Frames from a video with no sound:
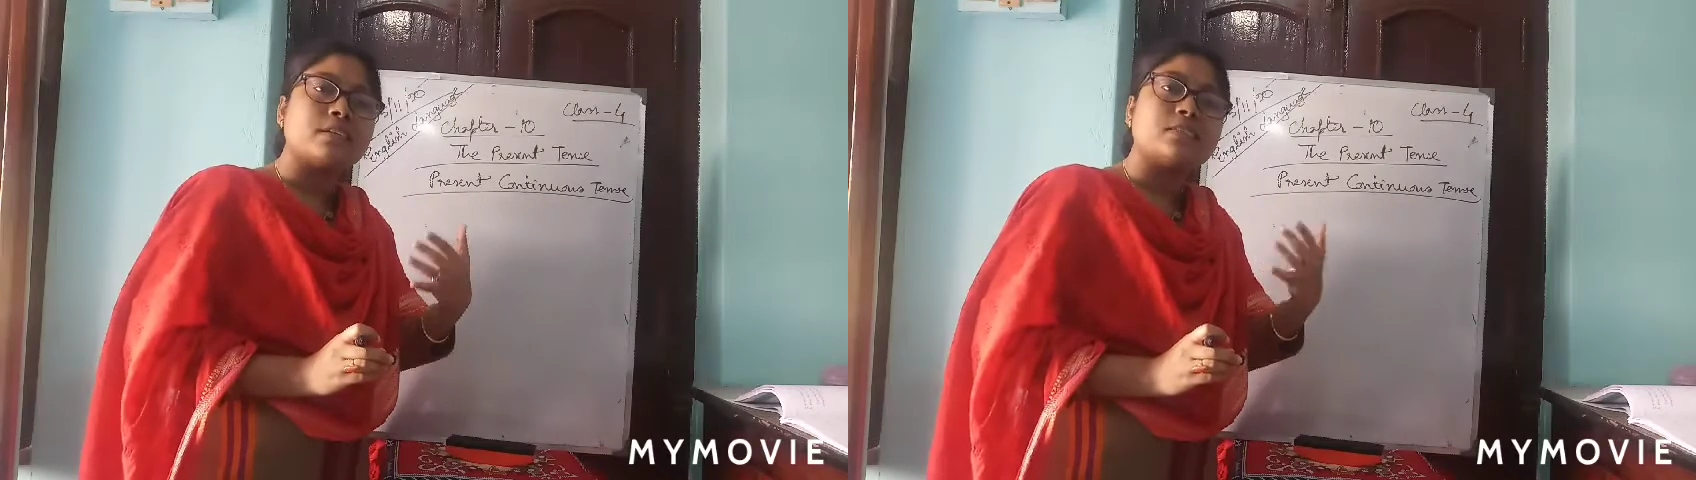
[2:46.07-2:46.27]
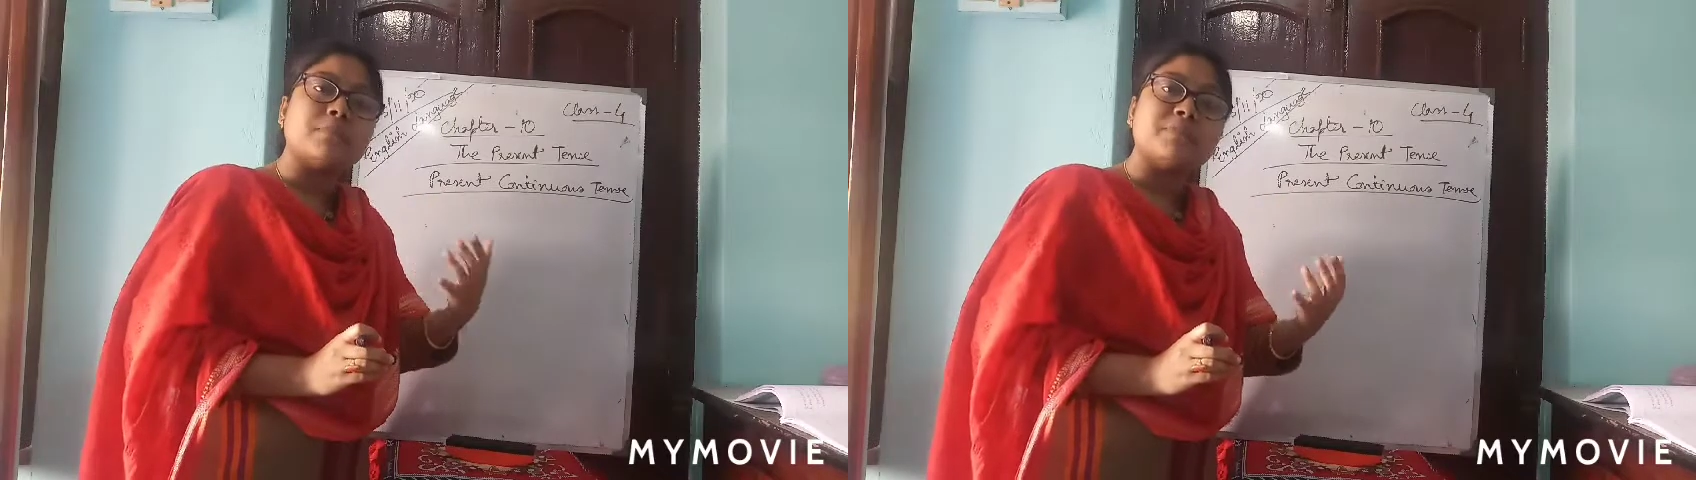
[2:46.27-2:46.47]

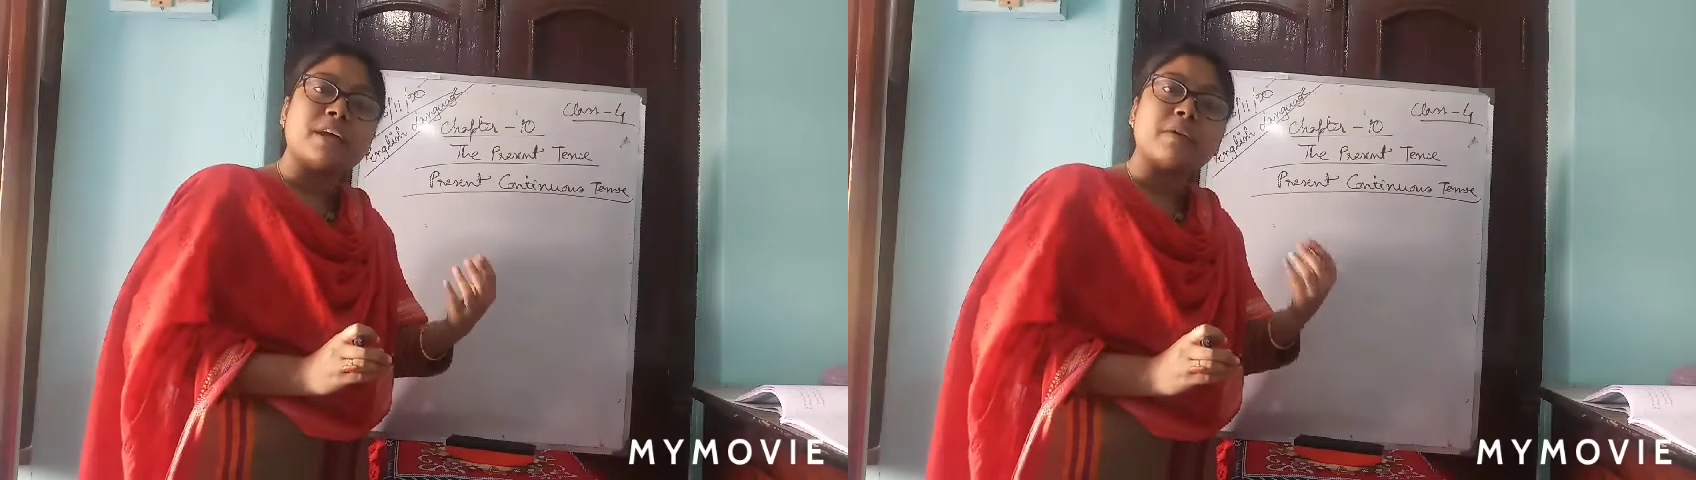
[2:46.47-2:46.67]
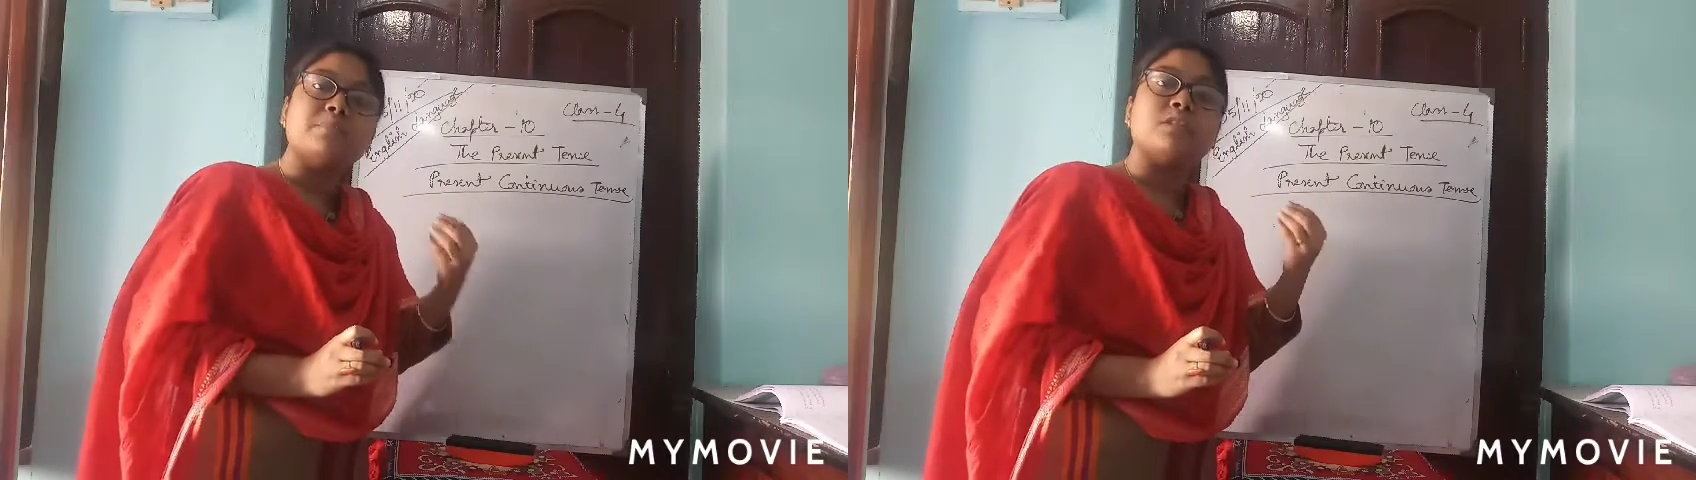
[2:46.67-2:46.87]
at some
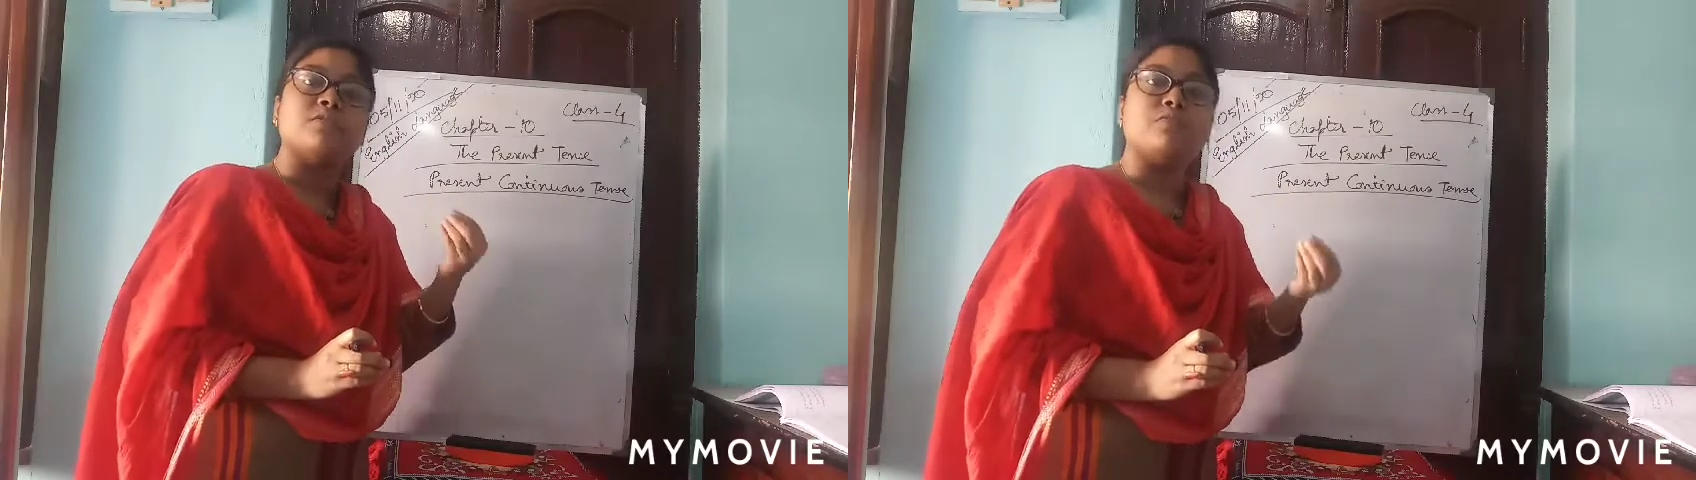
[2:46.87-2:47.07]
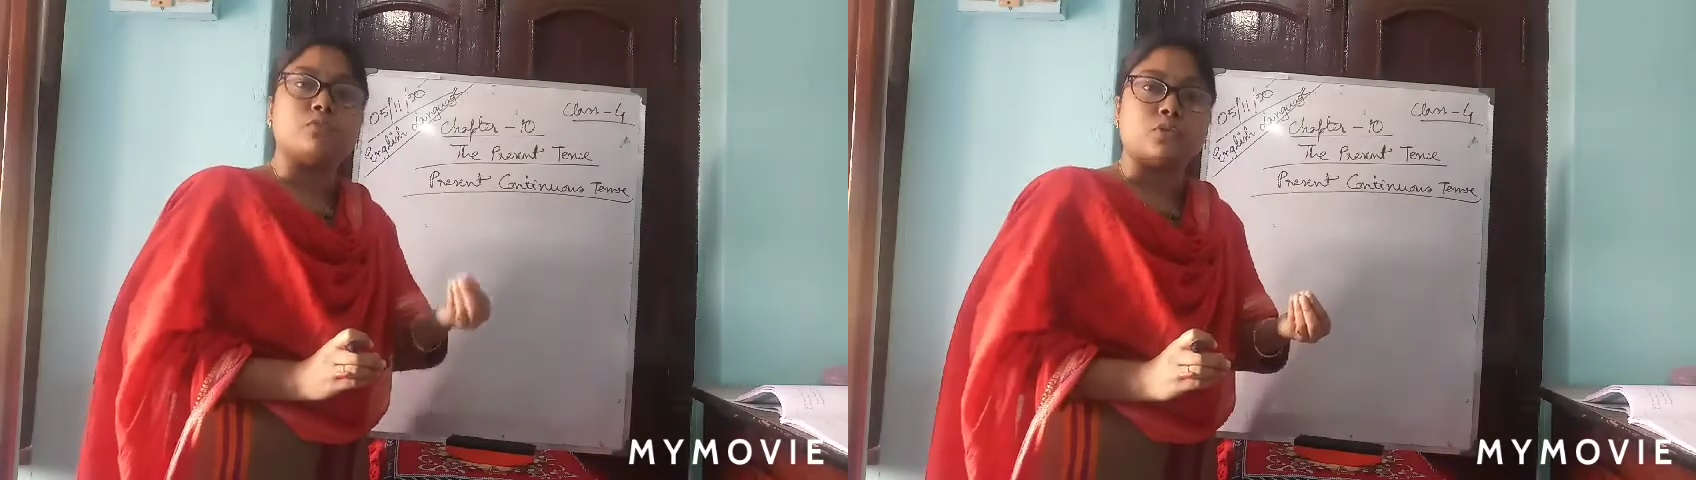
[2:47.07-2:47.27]
times in
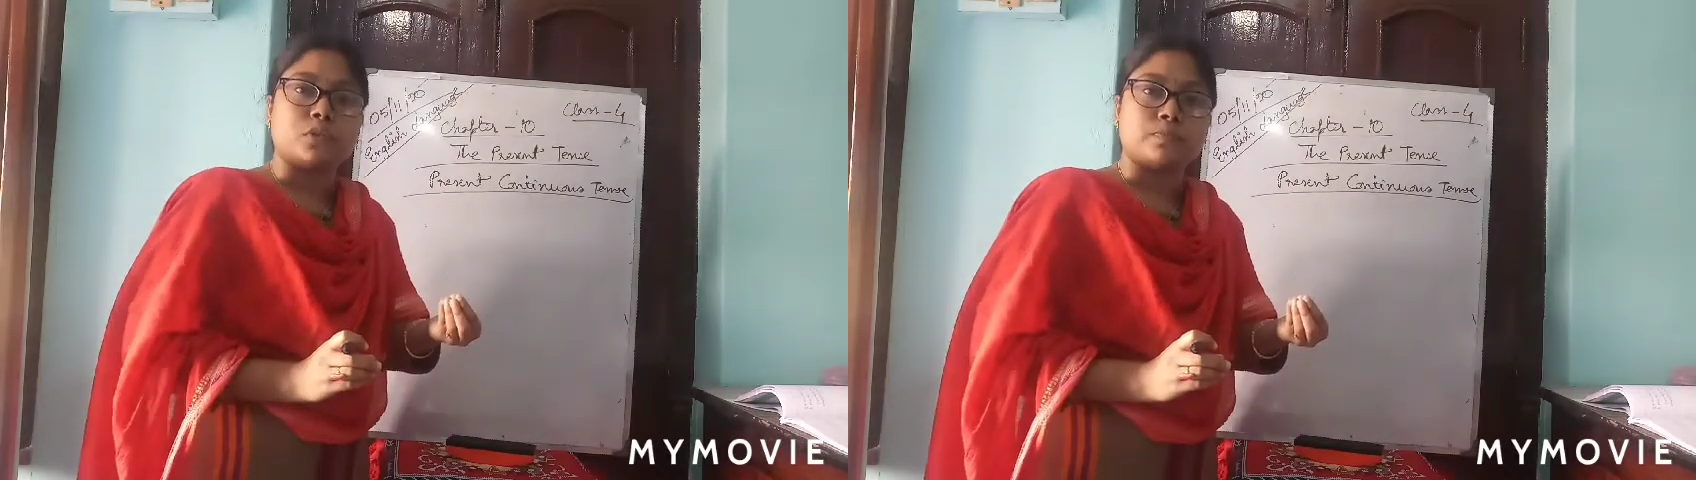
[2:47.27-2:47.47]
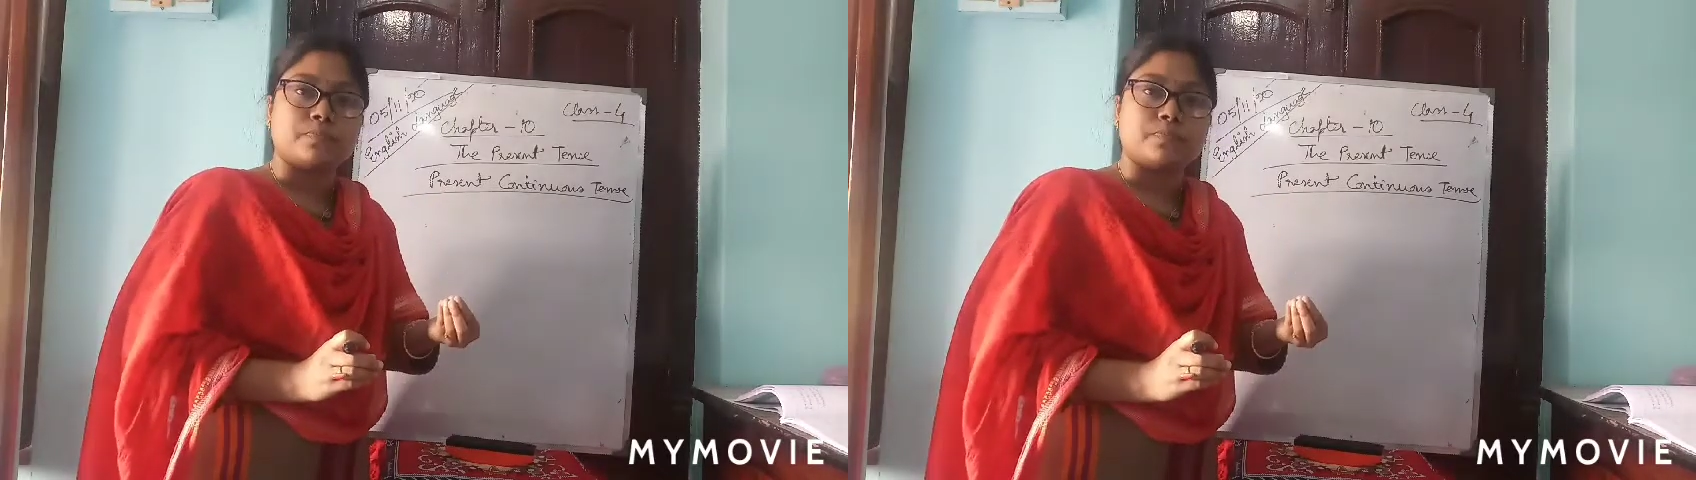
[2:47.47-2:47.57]
future,